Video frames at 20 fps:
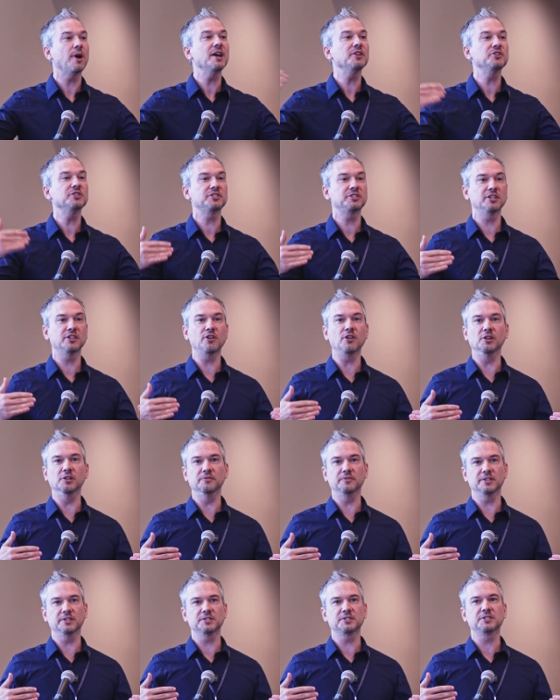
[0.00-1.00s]
I just did all
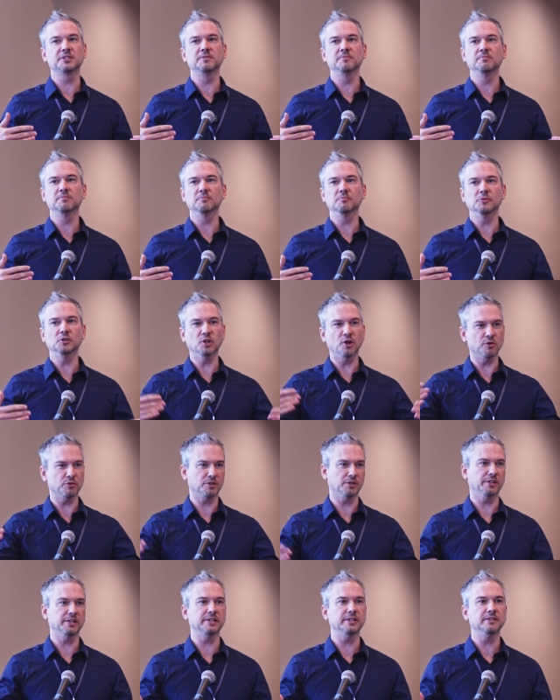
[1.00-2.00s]
of this
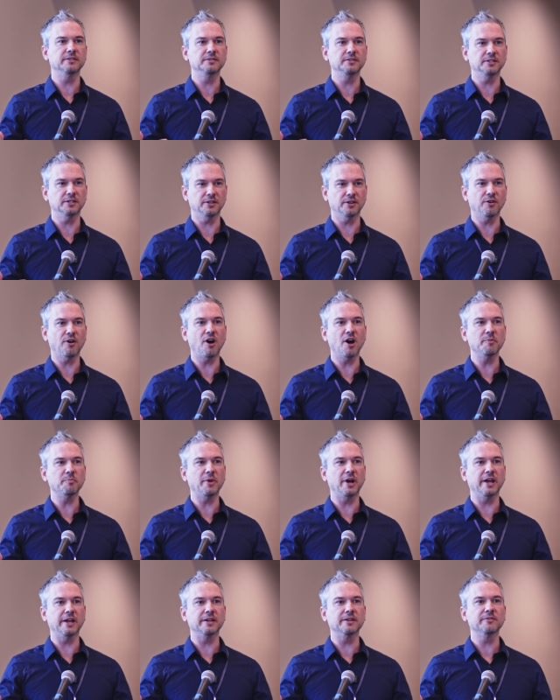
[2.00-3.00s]
locally, you know, on
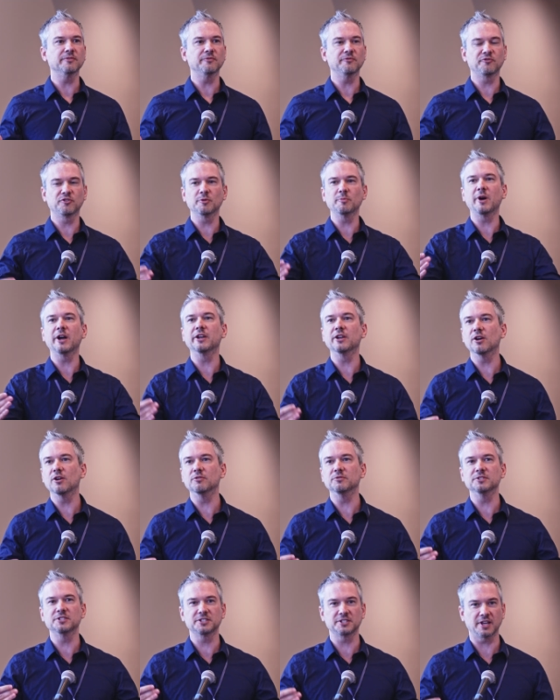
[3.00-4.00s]
my, for my
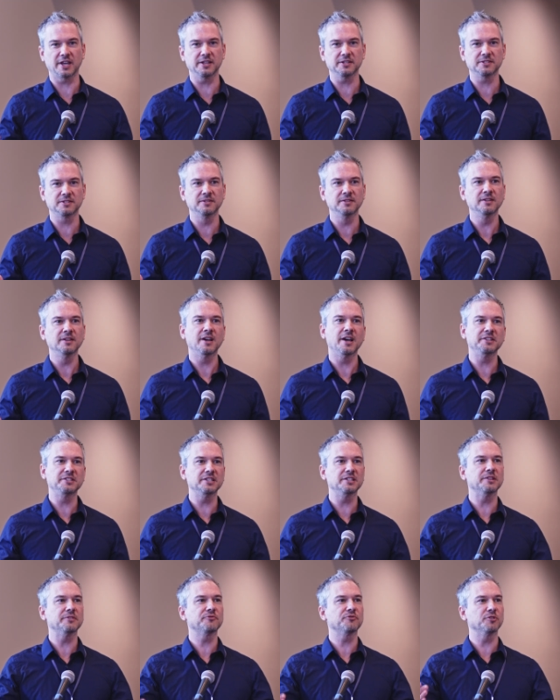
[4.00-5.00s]
own site. I
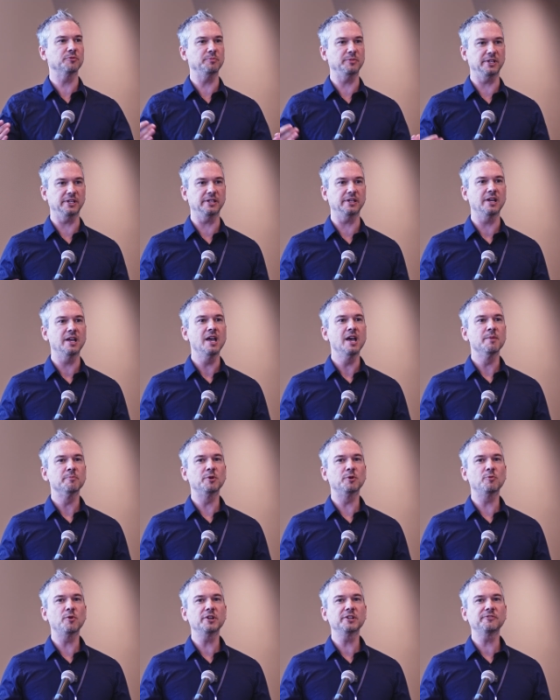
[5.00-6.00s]
did it for me.
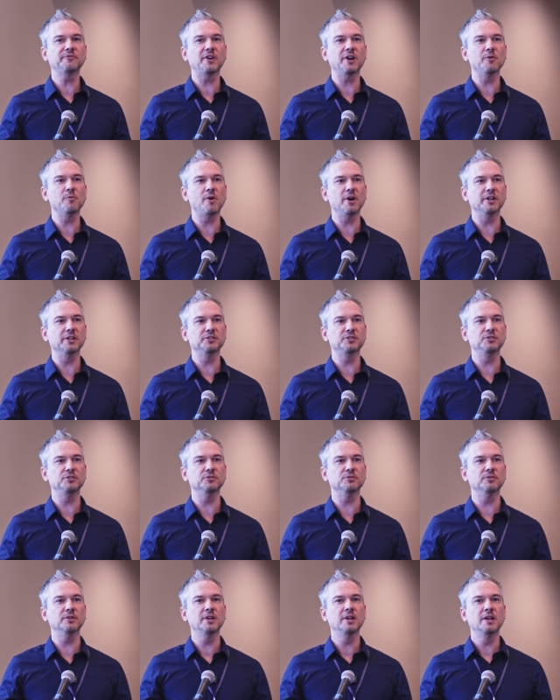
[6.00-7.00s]
But what if I wanted
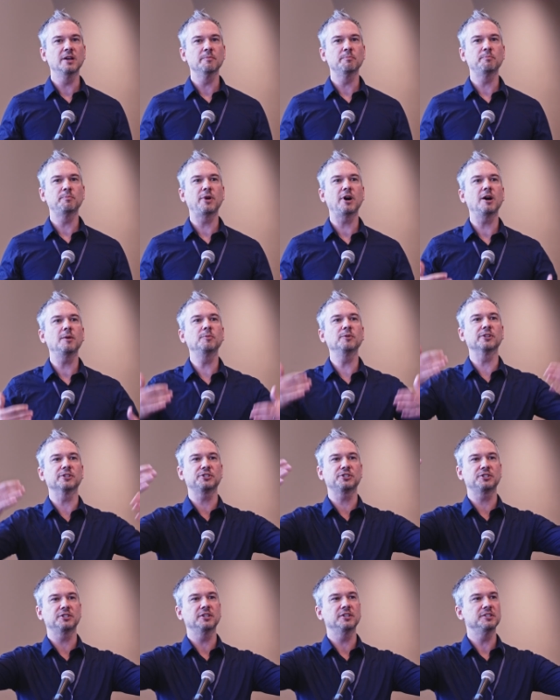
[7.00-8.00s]
to
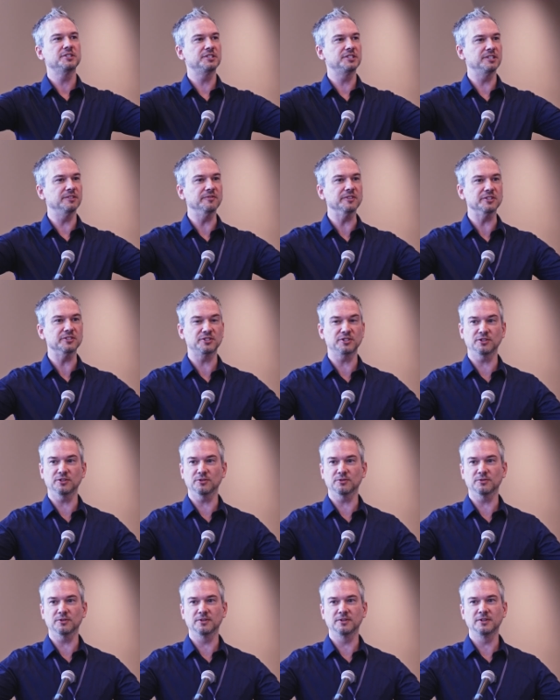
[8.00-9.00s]
publish
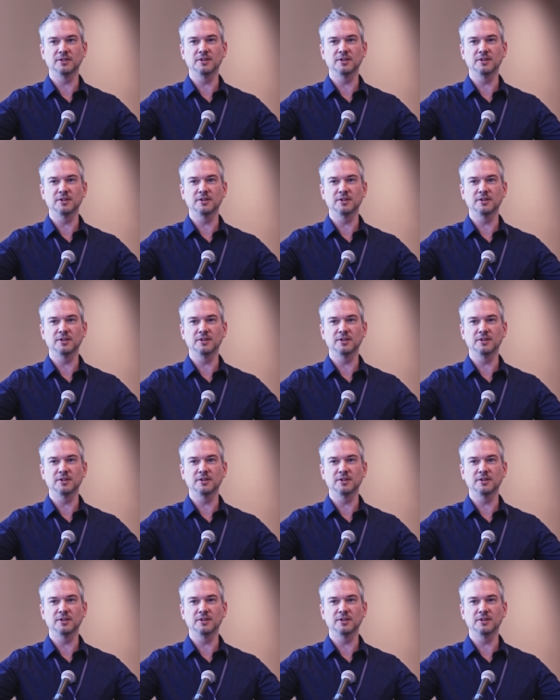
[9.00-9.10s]
CiviZoo?